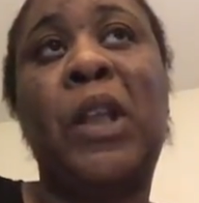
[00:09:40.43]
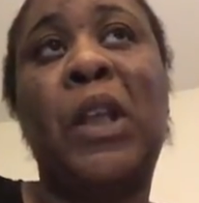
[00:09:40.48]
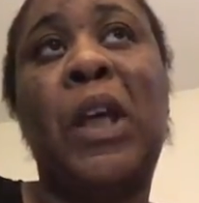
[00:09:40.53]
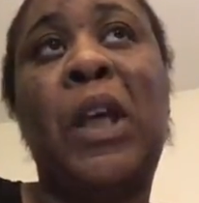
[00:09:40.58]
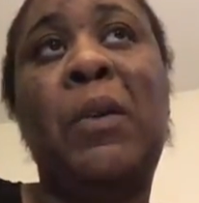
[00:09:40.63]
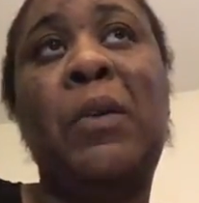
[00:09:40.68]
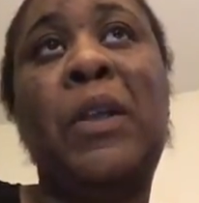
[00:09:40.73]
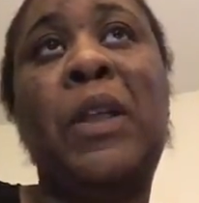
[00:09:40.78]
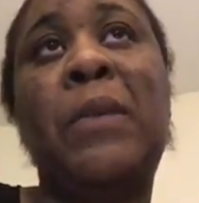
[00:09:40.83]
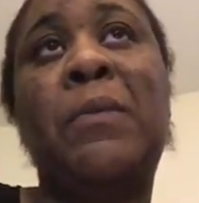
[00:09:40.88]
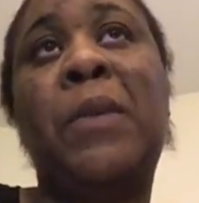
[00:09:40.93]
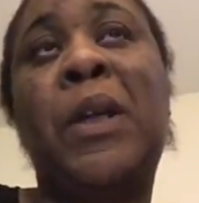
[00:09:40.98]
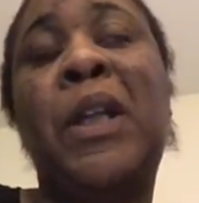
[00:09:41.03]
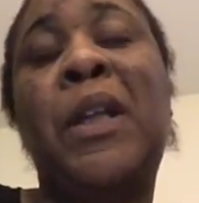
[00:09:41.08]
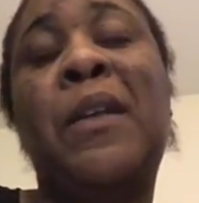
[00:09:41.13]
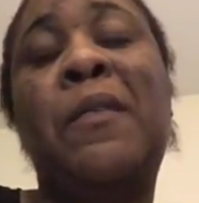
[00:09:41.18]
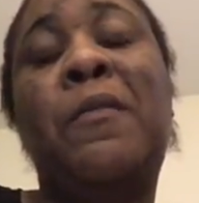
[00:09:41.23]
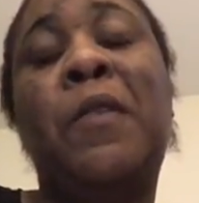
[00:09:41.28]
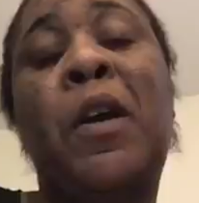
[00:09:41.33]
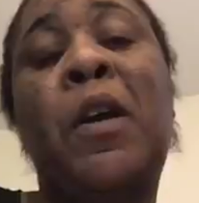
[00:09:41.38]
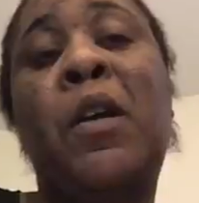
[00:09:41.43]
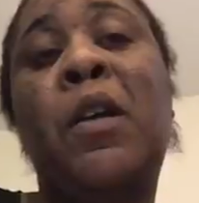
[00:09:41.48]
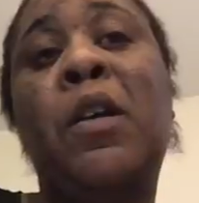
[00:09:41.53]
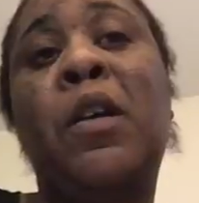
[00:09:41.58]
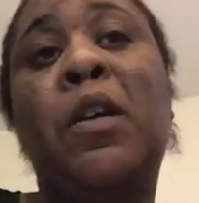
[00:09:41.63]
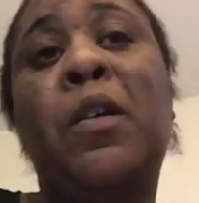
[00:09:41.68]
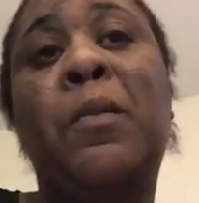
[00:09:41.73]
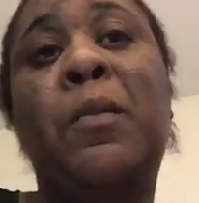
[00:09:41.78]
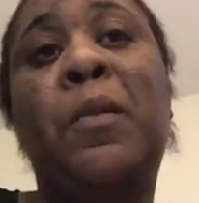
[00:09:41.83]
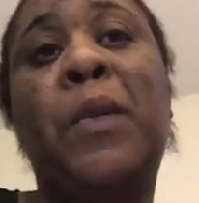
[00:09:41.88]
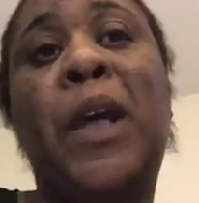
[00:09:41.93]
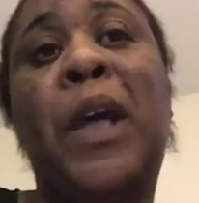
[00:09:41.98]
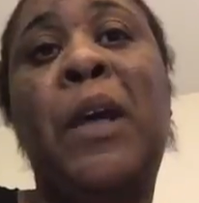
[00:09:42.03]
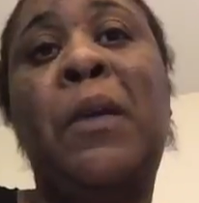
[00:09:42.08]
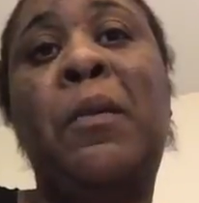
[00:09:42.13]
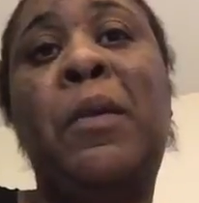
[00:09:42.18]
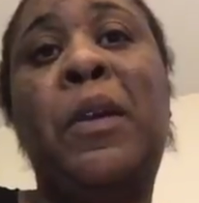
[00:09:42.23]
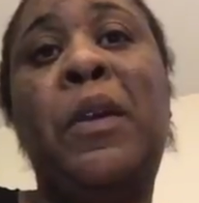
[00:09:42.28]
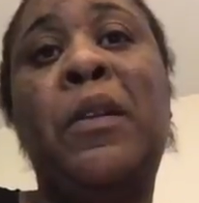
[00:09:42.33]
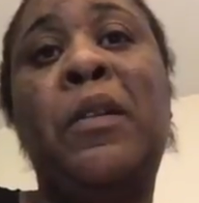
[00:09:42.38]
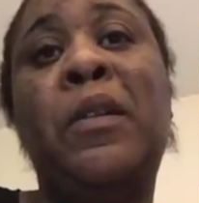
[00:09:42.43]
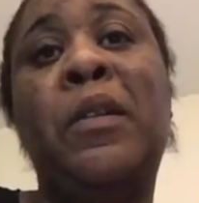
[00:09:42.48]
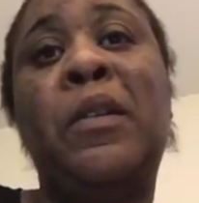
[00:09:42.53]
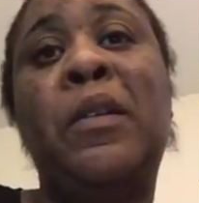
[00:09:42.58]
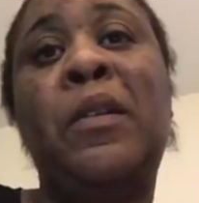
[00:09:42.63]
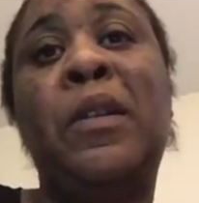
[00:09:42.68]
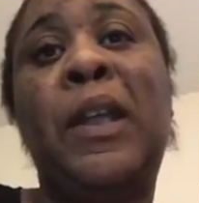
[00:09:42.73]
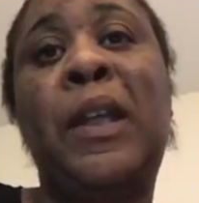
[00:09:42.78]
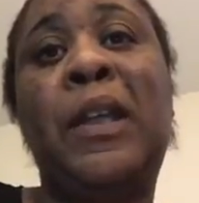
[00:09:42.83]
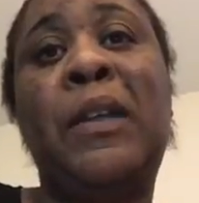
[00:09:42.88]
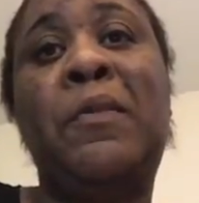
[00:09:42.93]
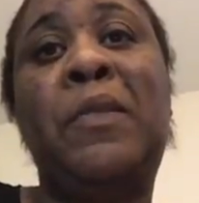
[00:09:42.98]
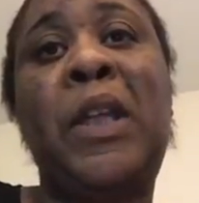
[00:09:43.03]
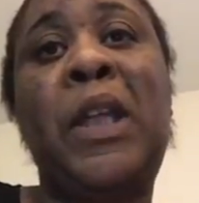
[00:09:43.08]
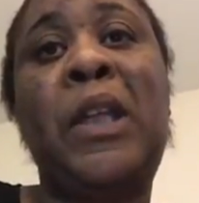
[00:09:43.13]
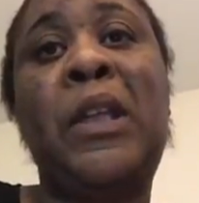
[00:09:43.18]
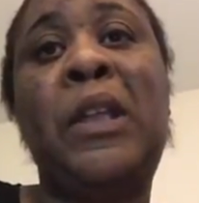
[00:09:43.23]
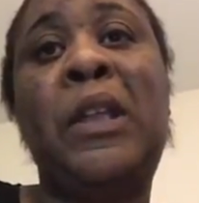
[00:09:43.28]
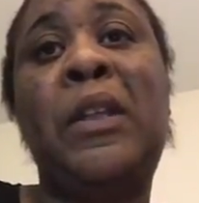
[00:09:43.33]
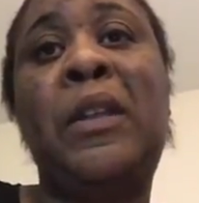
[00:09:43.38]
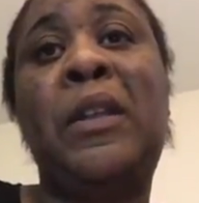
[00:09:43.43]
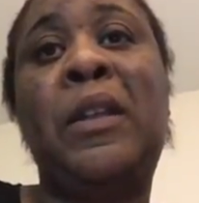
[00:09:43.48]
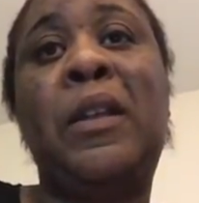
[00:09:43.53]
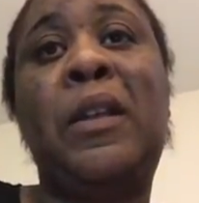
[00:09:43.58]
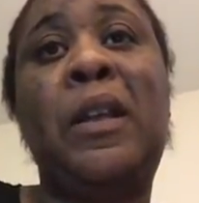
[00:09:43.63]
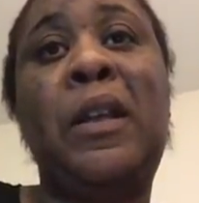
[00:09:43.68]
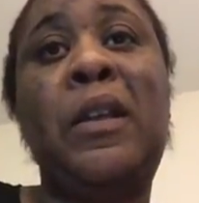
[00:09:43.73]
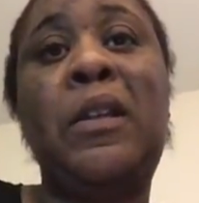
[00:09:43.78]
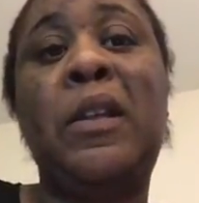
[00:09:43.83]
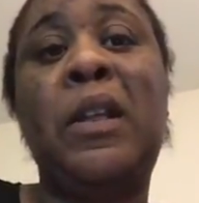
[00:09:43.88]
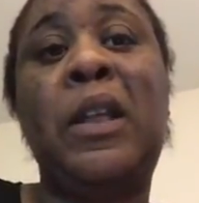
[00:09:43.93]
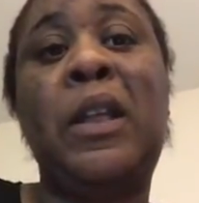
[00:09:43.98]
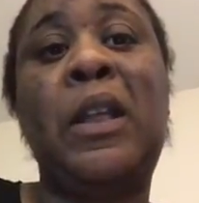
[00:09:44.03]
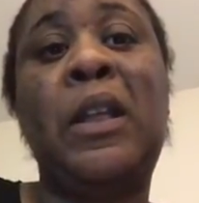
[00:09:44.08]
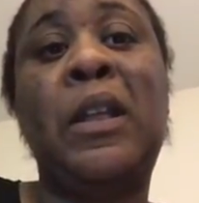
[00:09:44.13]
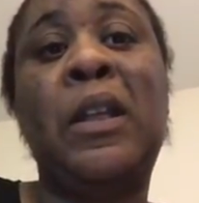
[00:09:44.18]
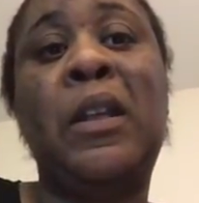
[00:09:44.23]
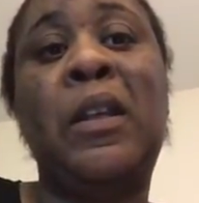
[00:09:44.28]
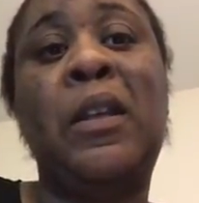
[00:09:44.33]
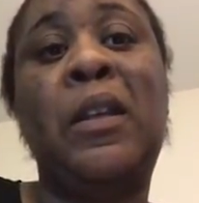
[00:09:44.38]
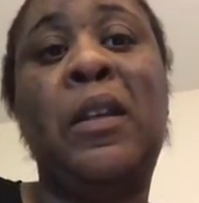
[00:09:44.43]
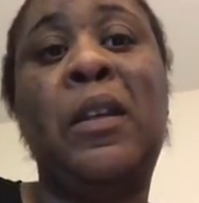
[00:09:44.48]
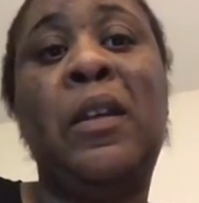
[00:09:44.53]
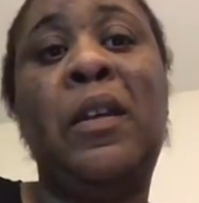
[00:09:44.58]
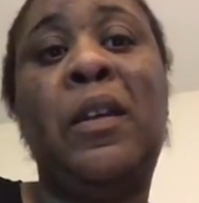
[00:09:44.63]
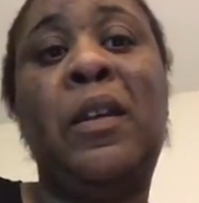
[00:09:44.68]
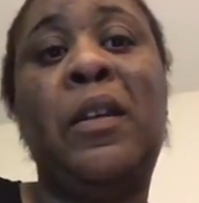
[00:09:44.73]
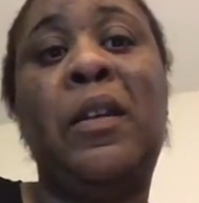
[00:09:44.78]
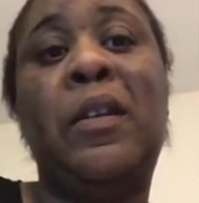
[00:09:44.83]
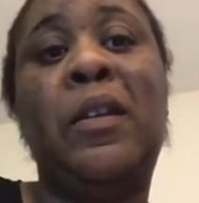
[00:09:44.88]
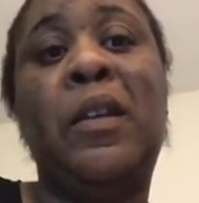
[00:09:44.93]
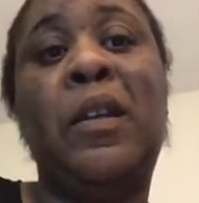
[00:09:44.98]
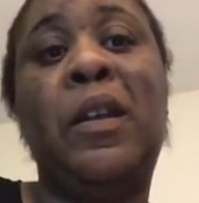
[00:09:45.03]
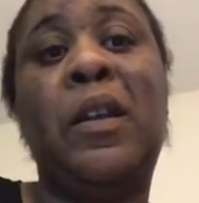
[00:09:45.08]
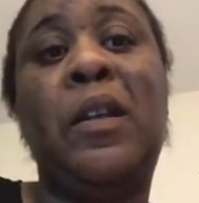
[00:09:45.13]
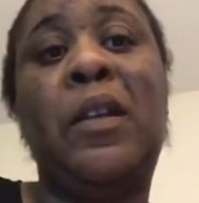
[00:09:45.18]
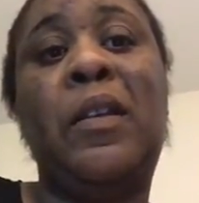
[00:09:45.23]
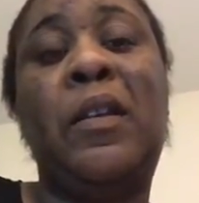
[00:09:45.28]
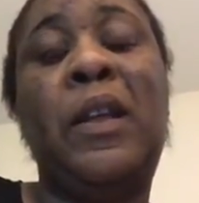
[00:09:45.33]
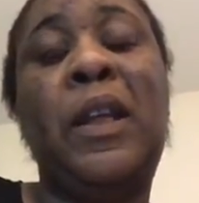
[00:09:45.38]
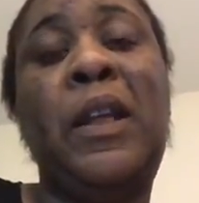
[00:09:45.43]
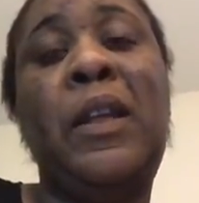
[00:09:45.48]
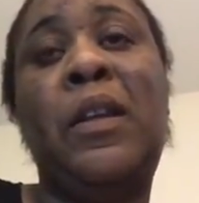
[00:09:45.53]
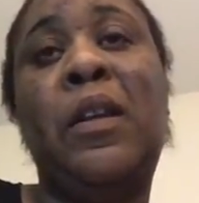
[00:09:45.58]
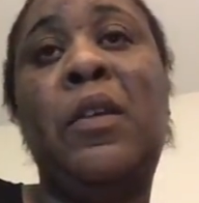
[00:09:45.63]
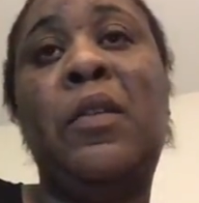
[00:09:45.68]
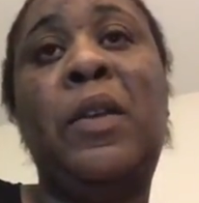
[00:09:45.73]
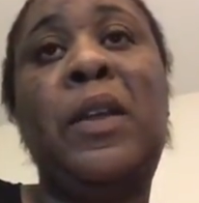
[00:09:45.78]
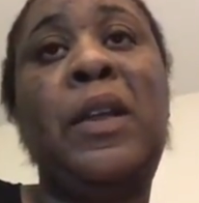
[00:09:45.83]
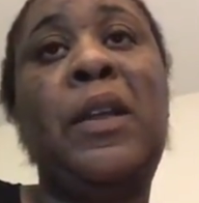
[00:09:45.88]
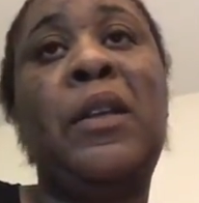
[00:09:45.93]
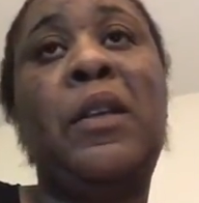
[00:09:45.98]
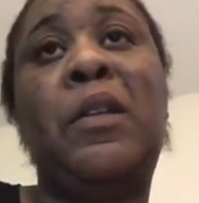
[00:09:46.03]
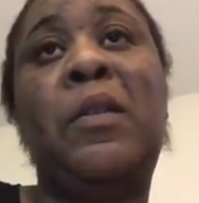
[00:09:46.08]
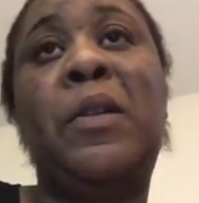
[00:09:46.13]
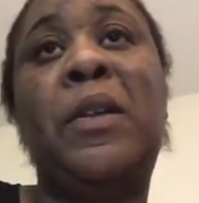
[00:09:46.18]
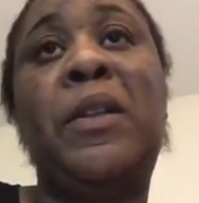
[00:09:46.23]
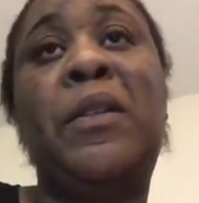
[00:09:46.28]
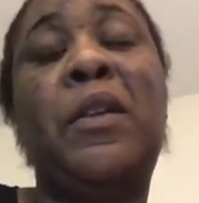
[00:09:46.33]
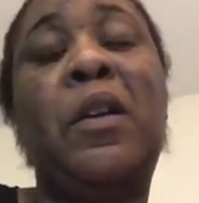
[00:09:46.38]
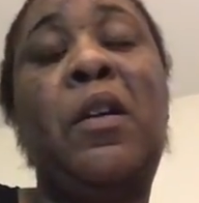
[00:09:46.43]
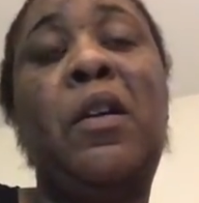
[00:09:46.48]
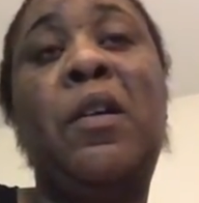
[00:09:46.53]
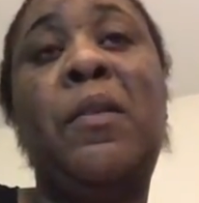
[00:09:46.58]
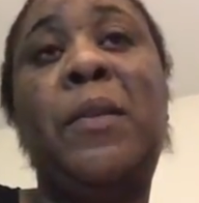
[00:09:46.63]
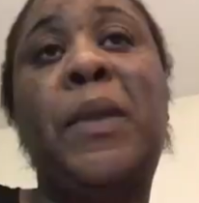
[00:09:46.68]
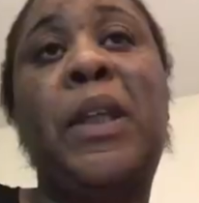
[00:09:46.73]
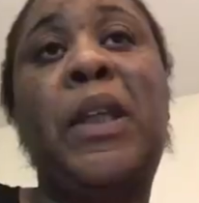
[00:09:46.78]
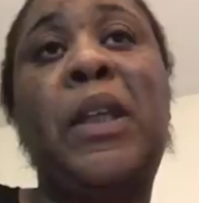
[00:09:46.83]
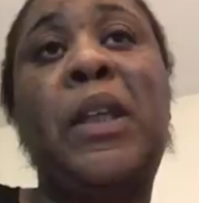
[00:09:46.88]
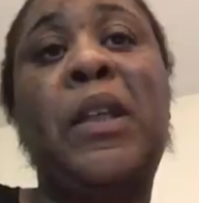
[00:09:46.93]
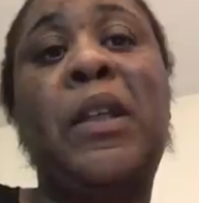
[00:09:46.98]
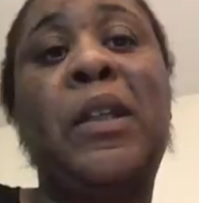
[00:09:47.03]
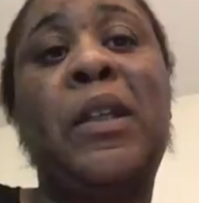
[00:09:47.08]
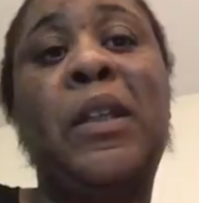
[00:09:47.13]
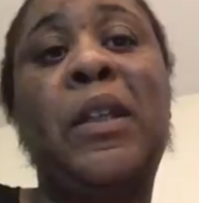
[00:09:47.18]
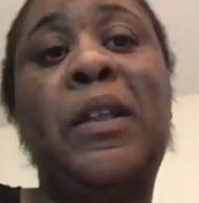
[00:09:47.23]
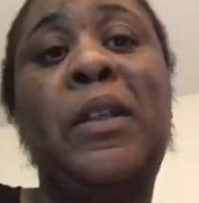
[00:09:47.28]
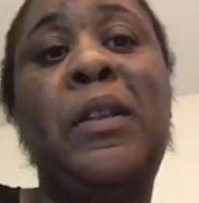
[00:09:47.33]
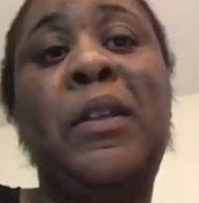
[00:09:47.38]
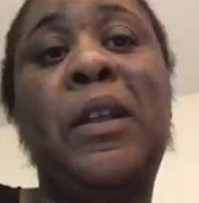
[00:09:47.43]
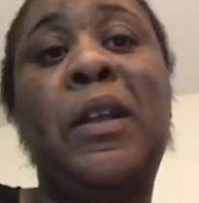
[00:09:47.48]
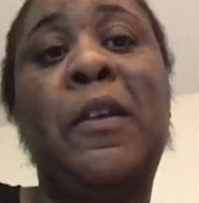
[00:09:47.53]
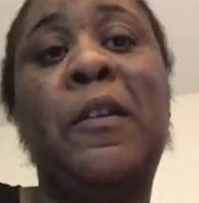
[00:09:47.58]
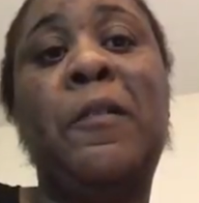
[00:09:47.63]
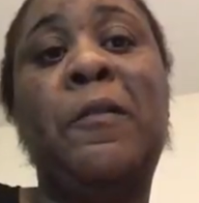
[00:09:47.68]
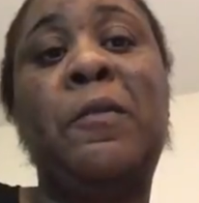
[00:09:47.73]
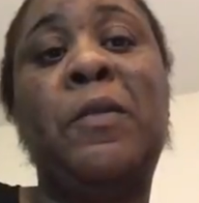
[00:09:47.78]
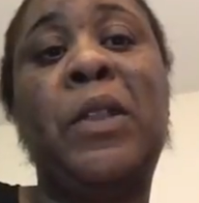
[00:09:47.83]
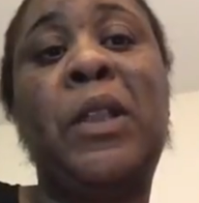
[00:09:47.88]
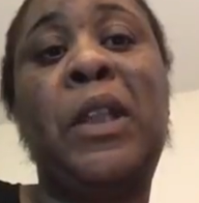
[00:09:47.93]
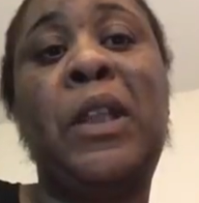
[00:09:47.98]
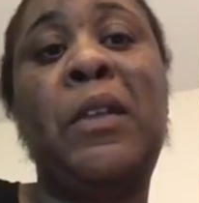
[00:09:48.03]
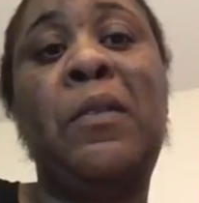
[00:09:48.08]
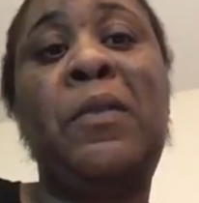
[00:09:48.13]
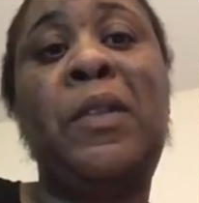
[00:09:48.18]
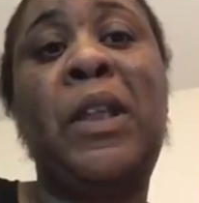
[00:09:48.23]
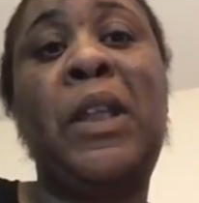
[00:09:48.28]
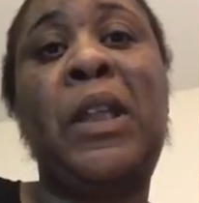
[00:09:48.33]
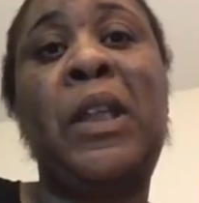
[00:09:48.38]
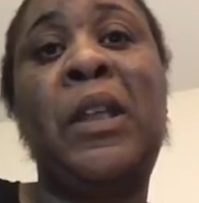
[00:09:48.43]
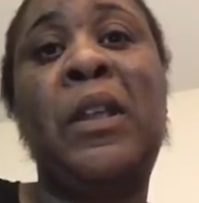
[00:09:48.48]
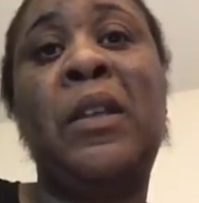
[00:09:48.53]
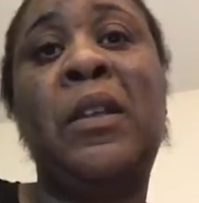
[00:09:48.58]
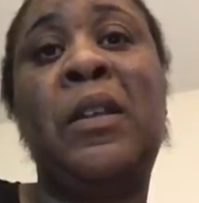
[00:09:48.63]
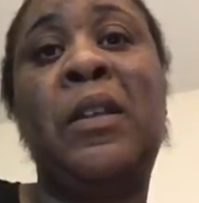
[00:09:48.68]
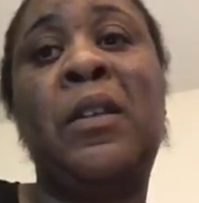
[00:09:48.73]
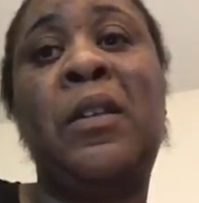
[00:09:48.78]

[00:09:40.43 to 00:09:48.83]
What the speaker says: I would give my left arm. I would, like, if they needed a kidney, they know they could always call me, if they